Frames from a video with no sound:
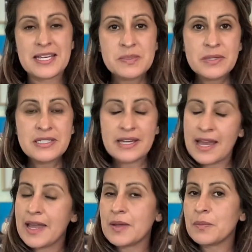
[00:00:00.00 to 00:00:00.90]
husband and
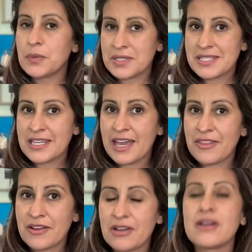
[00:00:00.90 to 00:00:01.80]
I put
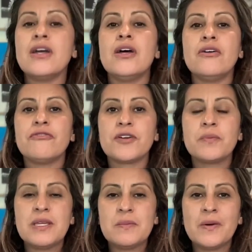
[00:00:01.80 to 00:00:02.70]
together for
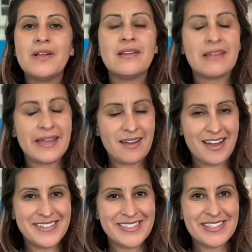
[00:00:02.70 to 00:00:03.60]
people like
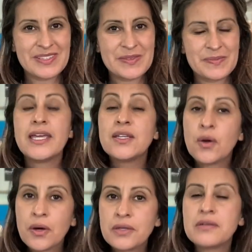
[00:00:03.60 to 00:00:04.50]
us in
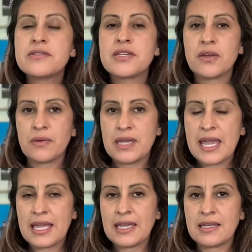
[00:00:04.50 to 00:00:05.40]
order to
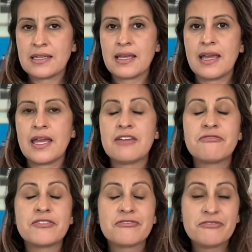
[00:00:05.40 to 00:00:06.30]
create a
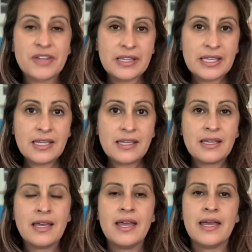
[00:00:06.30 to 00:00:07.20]

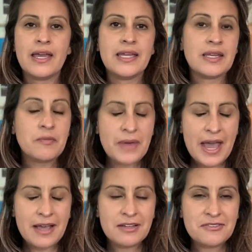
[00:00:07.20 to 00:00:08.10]
fulfilling and
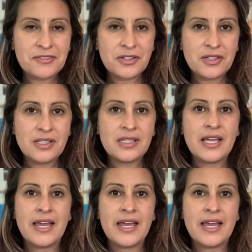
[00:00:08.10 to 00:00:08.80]
impactful